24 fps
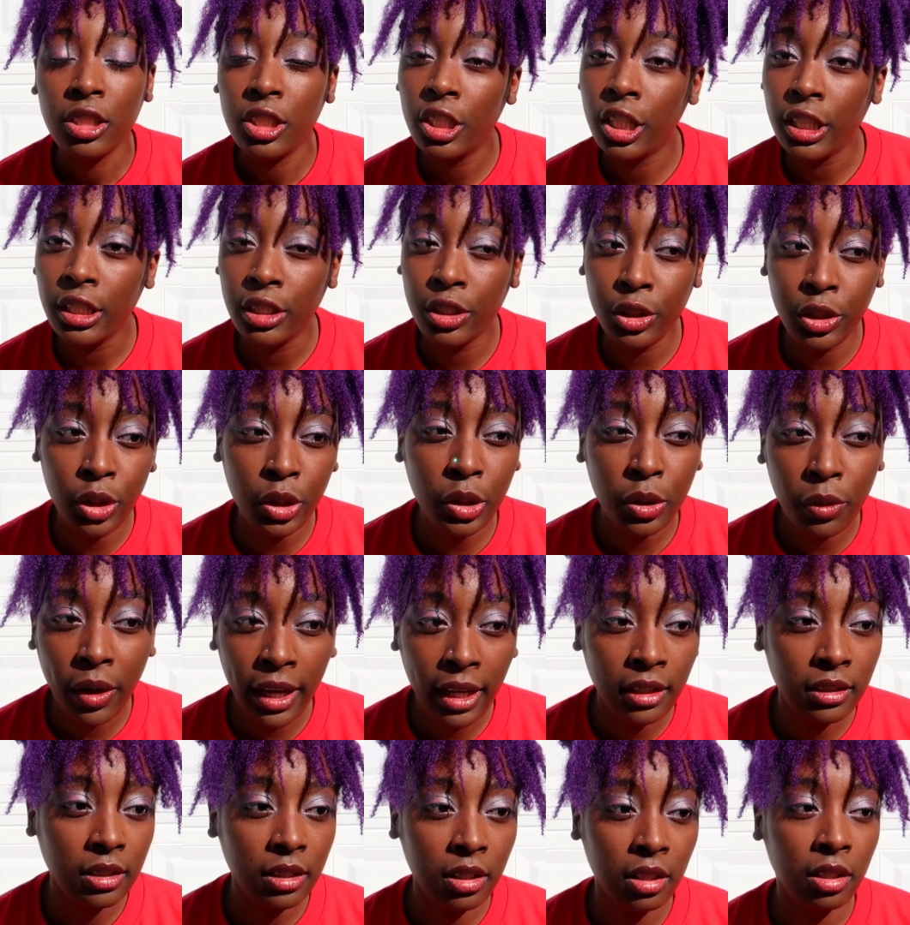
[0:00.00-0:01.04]
Just you
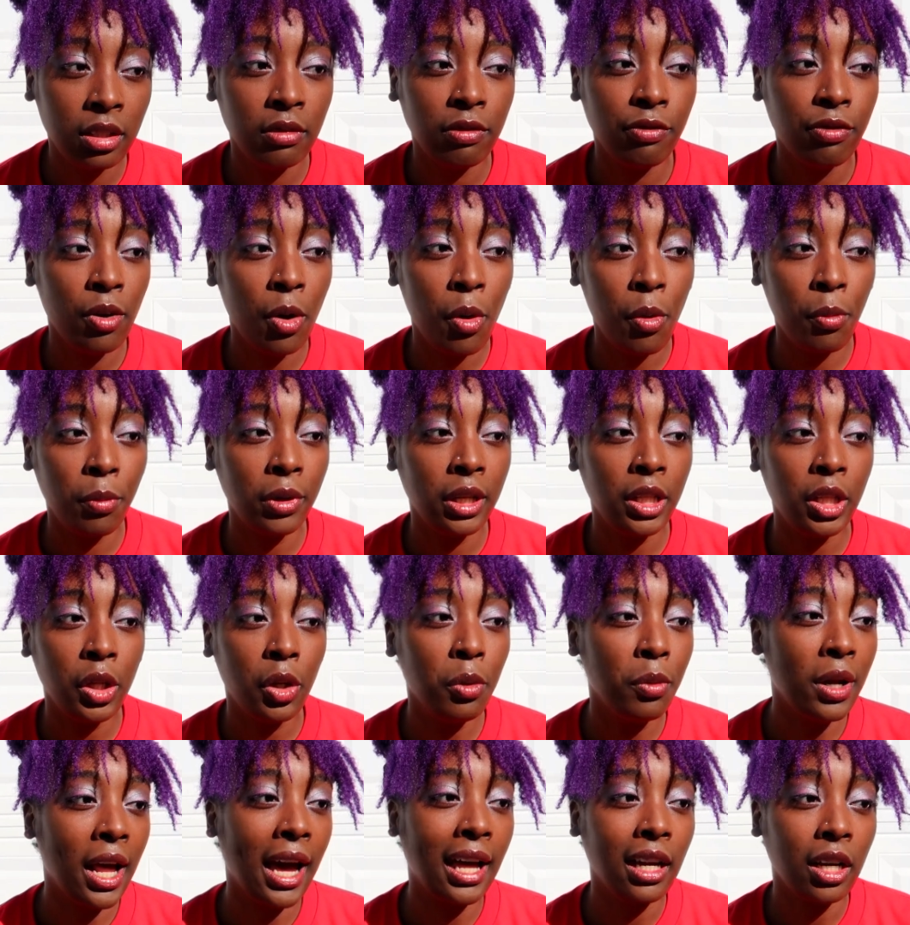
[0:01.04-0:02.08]
answering the phone and
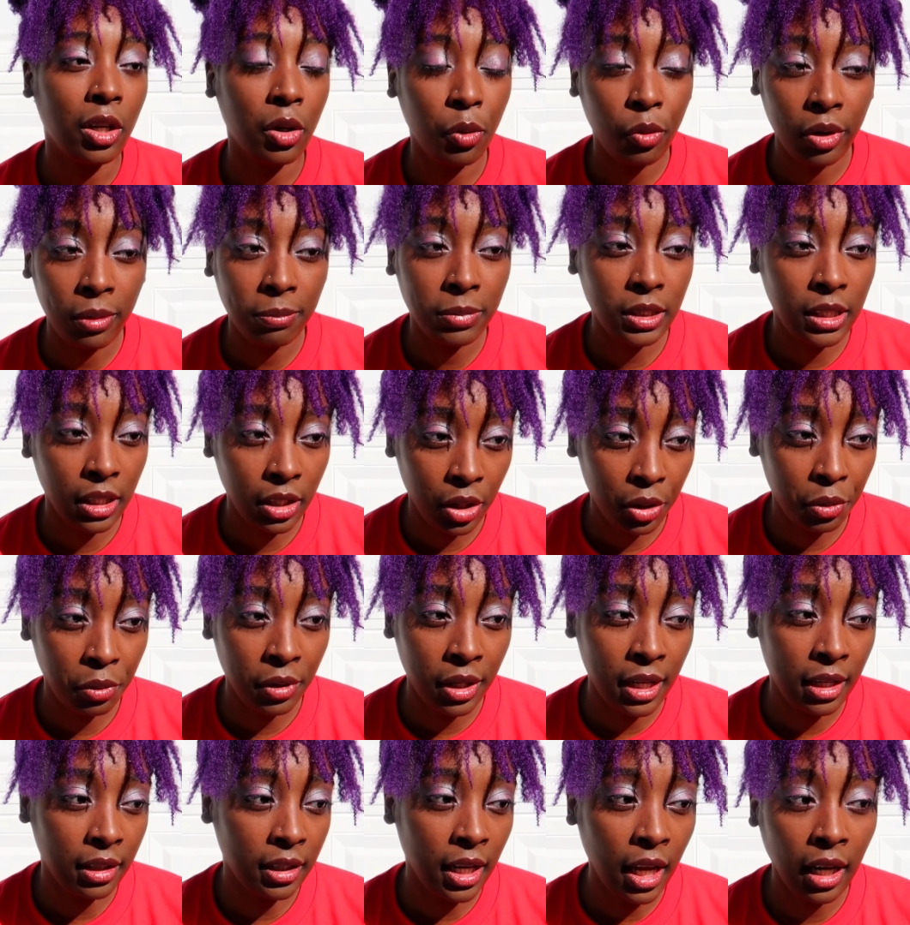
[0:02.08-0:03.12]
you not equipped to
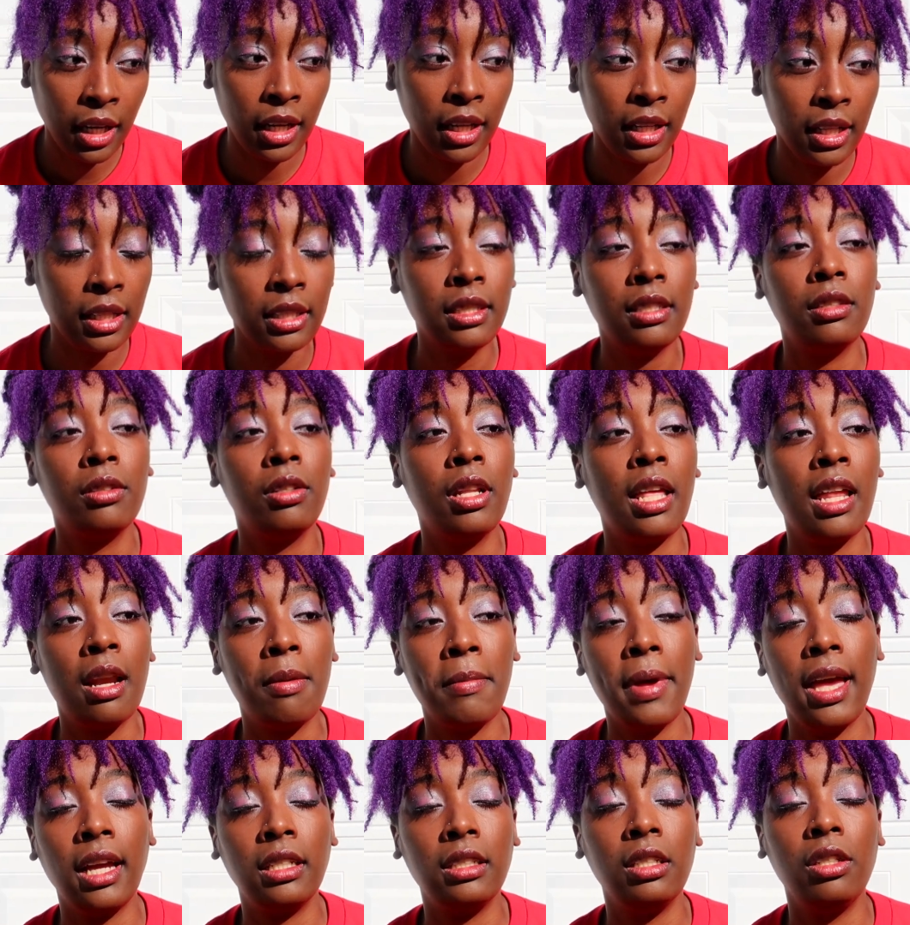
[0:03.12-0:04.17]
do none of this that
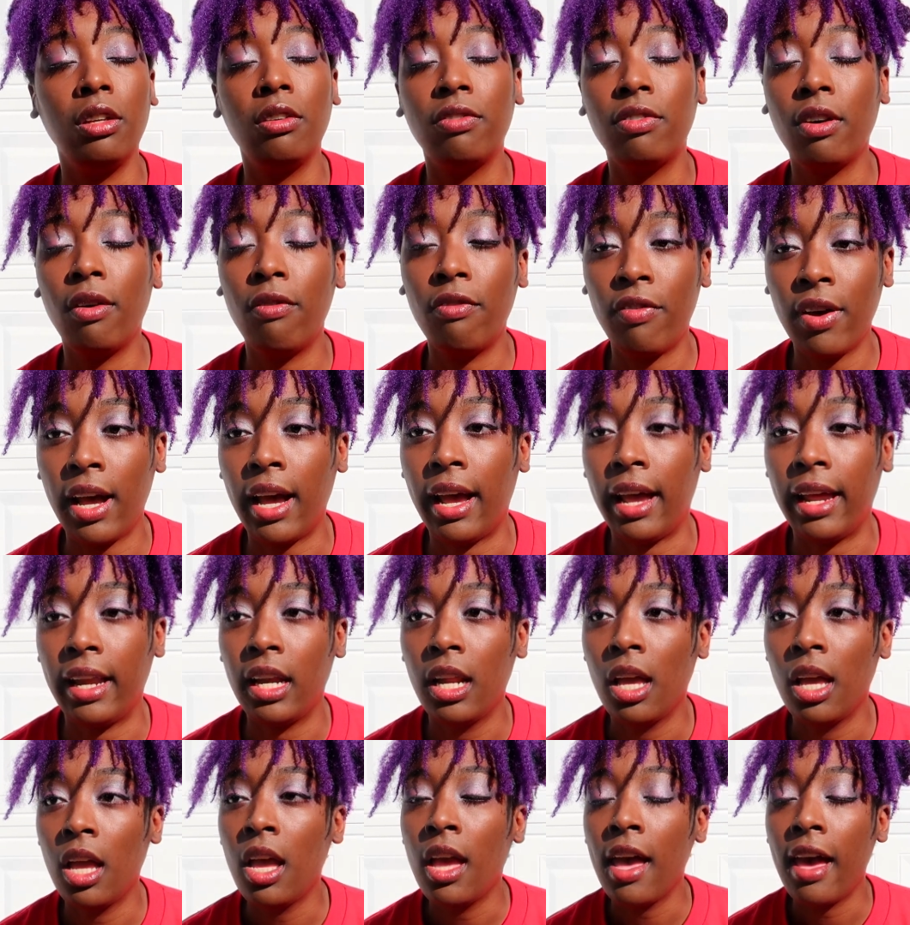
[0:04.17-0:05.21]
I'm asking you for. Fine.
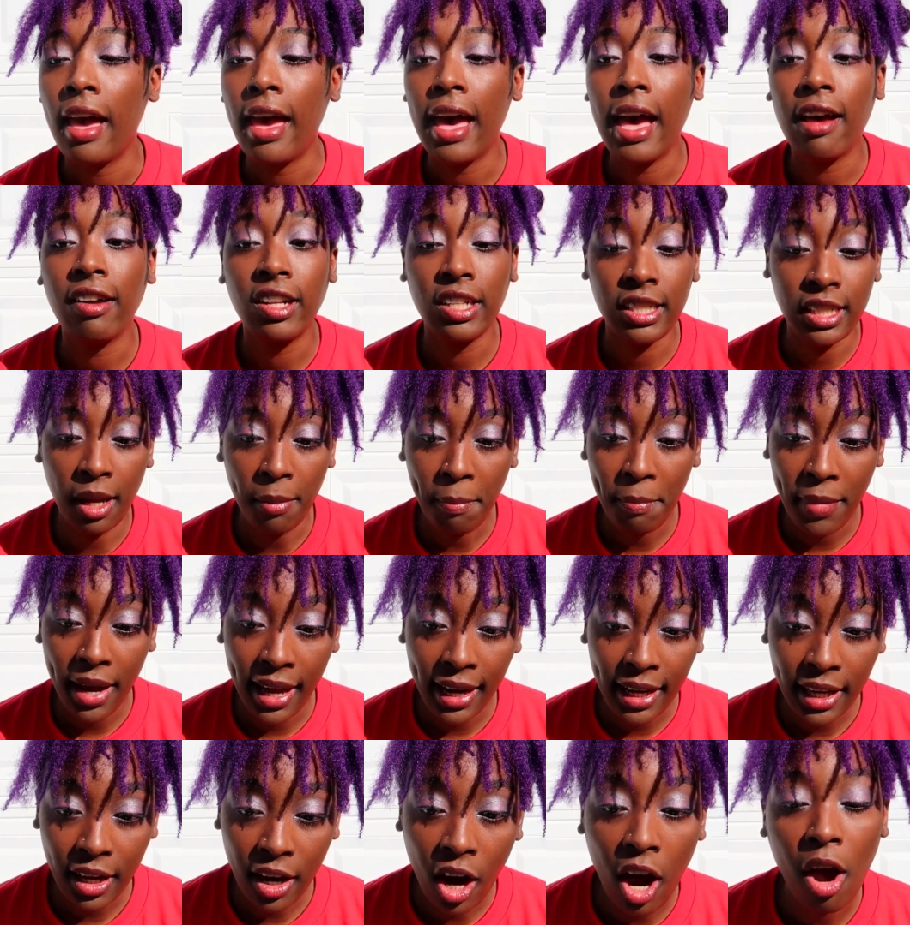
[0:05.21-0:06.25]
Have
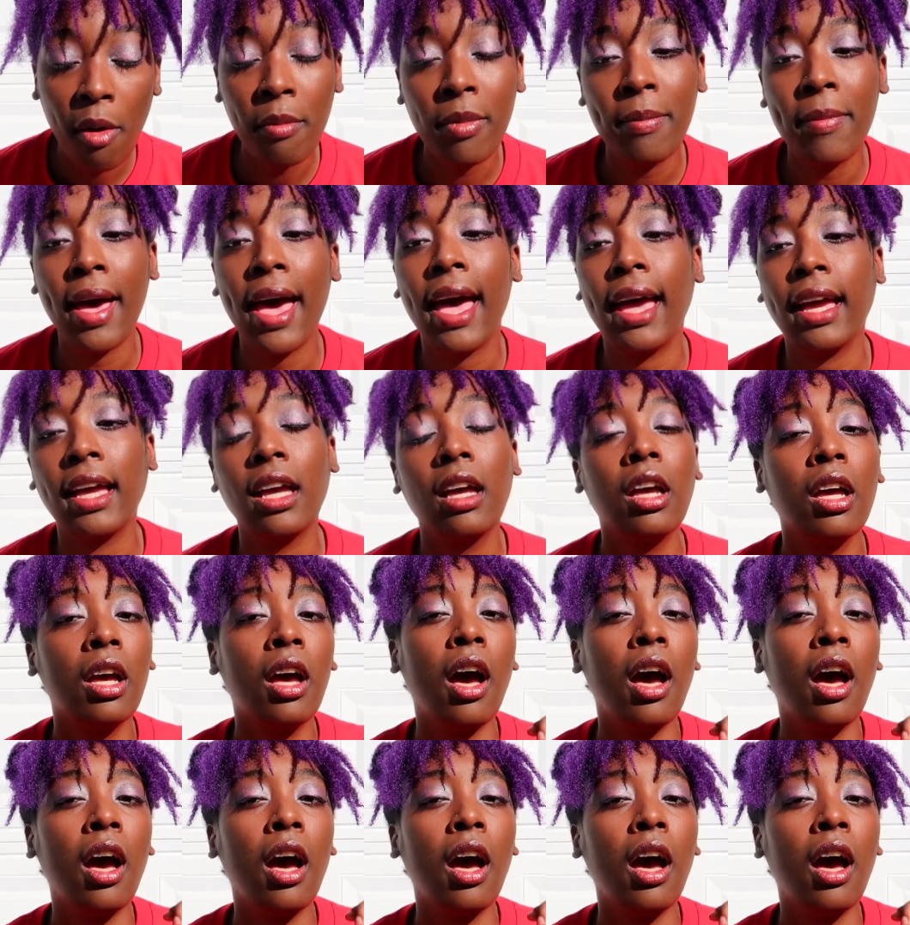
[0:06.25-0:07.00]
somebody call me back.